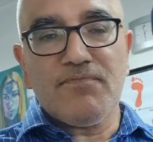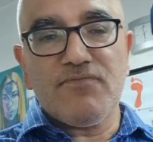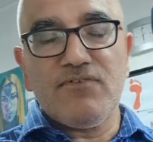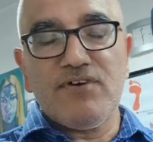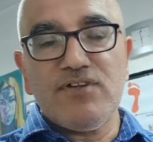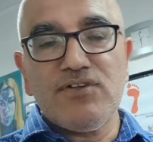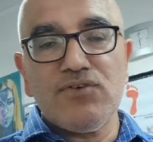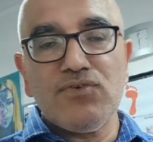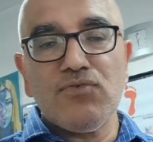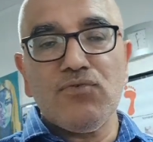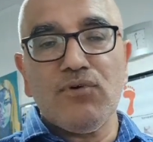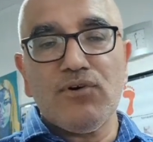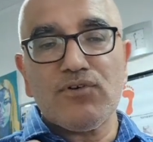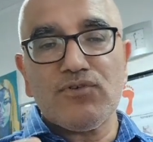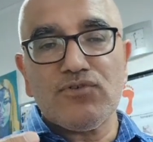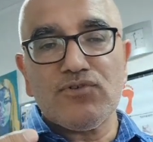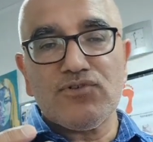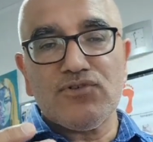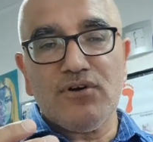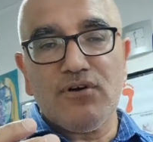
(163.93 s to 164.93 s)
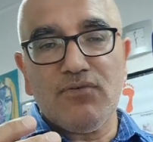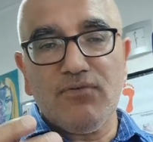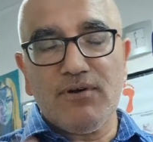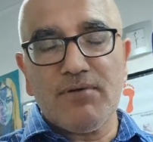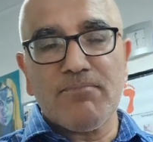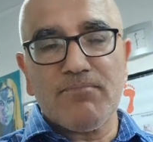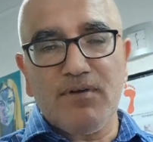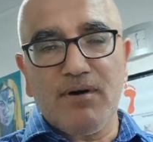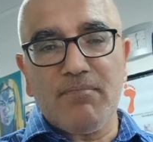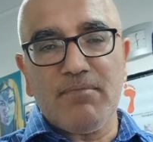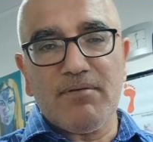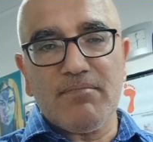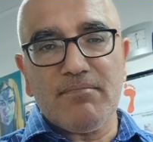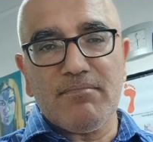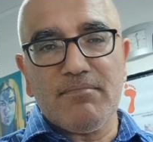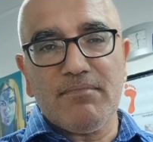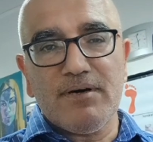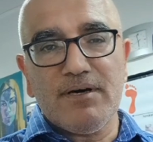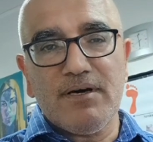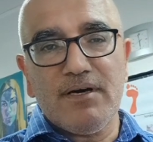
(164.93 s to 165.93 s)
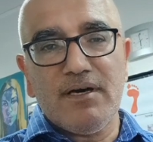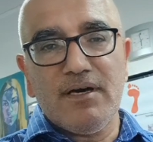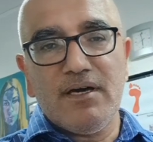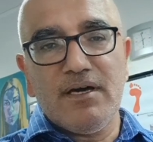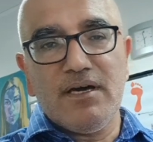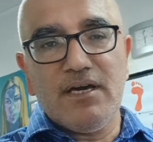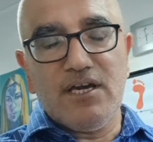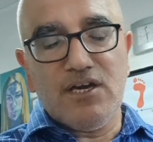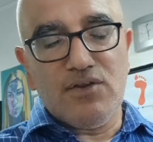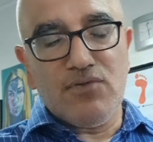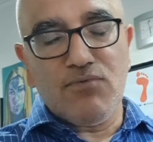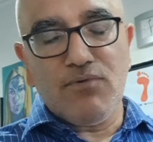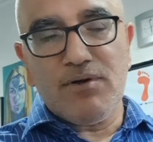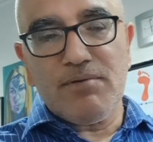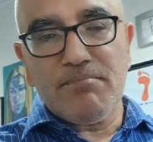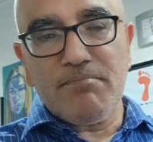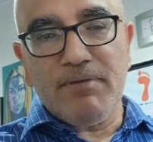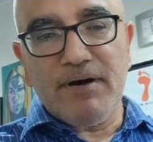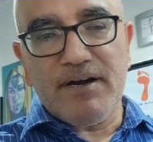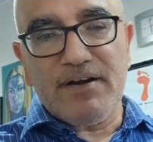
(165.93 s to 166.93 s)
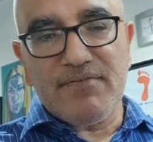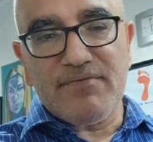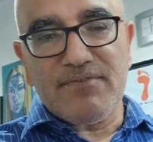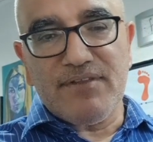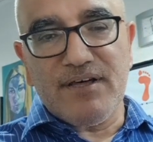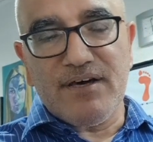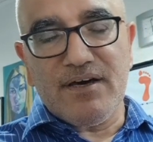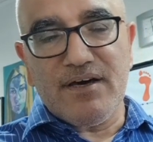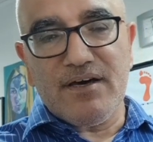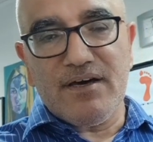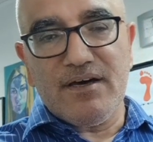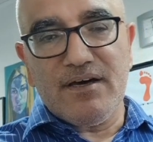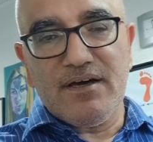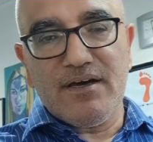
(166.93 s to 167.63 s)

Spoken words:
when you want to solve one problem in one part of the